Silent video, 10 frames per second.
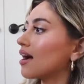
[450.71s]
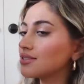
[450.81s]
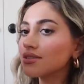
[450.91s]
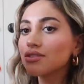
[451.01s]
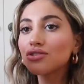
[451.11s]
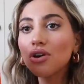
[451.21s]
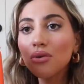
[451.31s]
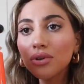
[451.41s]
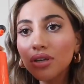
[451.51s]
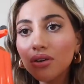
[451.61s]
This is
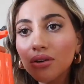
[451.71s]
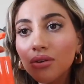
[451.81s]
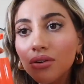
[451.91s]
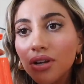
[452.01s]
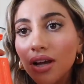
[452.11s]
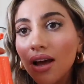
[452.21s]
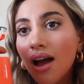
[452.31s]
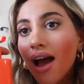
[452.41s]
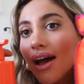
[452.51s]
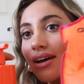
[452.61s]
so cute.
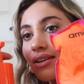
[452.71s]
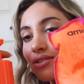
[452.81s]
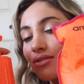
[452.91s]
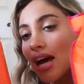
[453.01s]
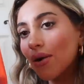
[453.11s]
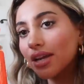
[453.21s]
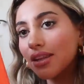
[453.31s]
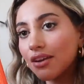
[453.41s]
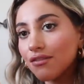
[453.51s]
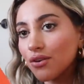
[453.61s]
So now I can
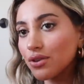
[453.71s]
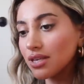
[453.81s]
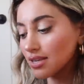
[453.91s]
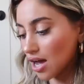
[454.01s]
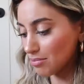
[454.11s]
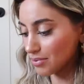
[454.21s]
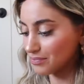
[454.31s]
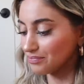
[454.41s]
like fill these up,